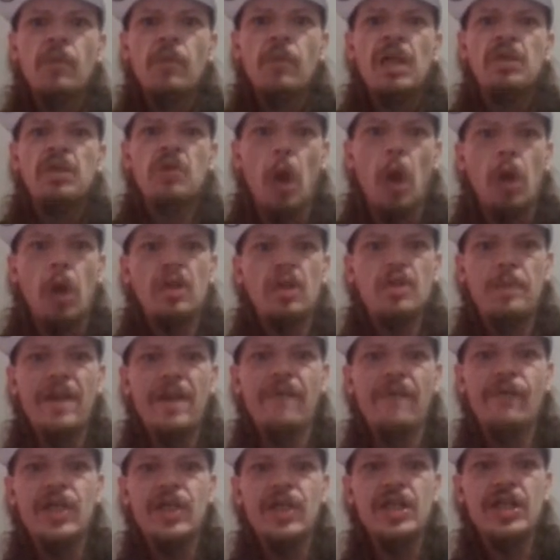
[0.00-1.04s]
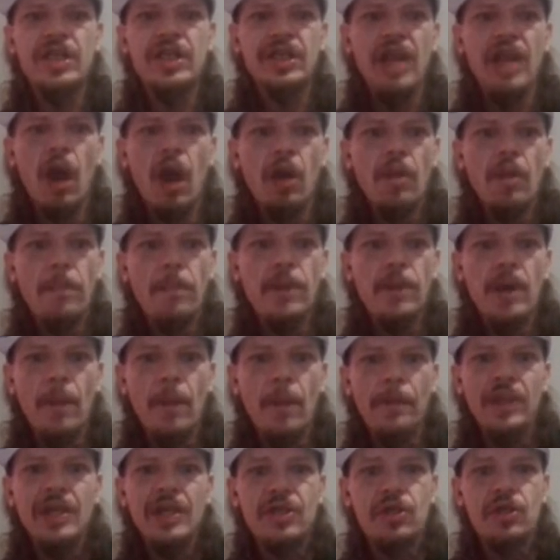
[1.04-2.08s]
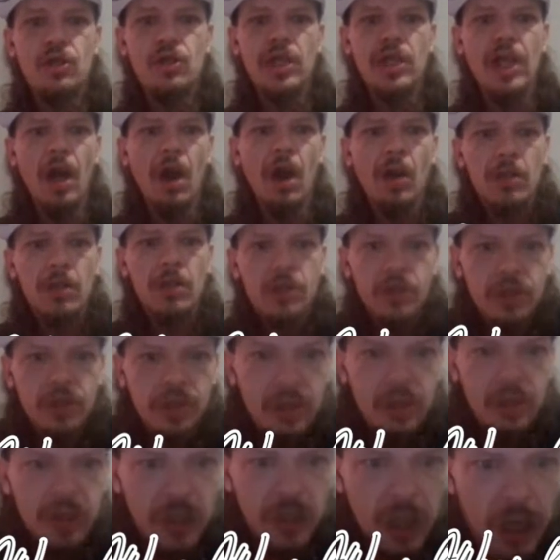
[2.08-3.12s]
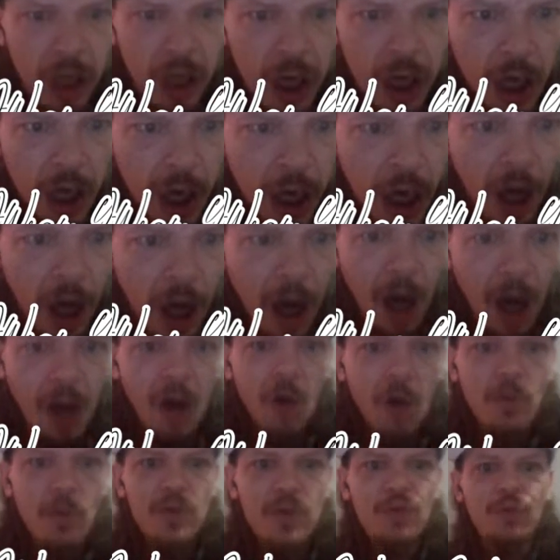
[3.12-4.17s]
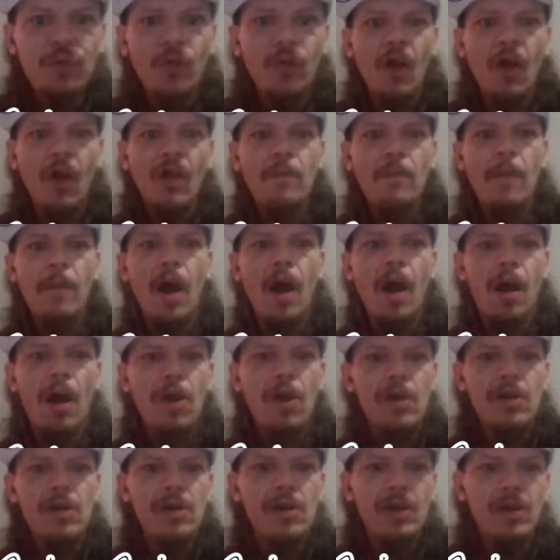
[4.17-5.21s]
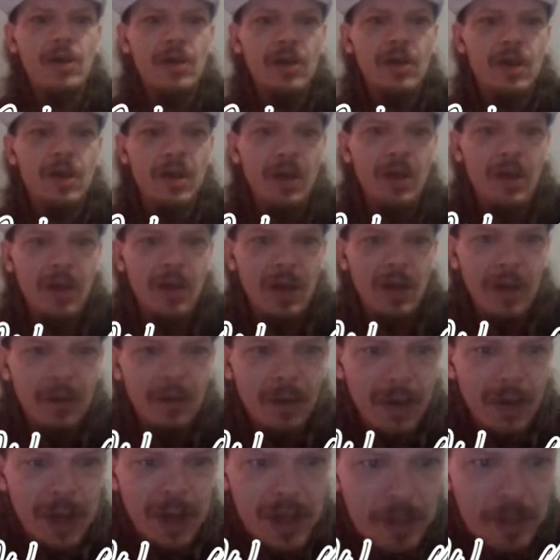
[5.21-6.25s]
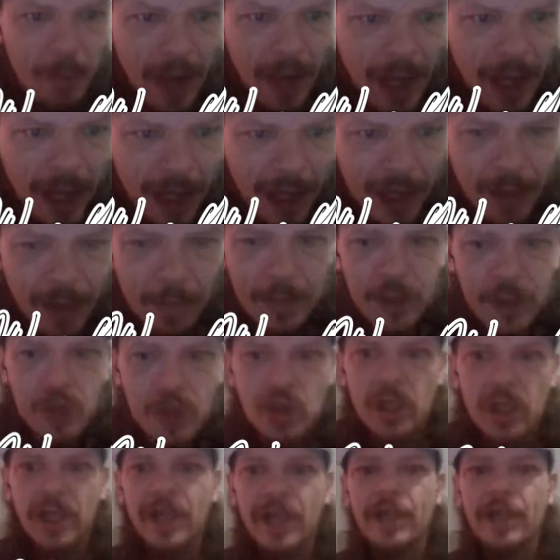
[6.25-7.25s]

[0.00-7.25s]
Dark spitting viciously, hard to be up in this tree. Hearts are always falling. My art is painting imagery.